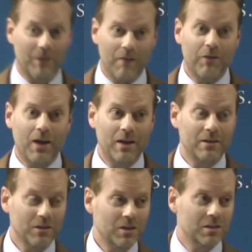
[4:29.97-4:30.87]
I find it
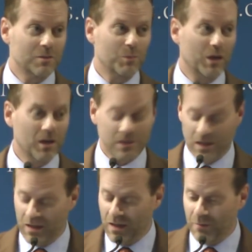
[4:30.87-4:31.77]
delicious because it
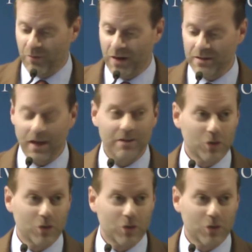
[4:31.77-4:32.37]
provides a nice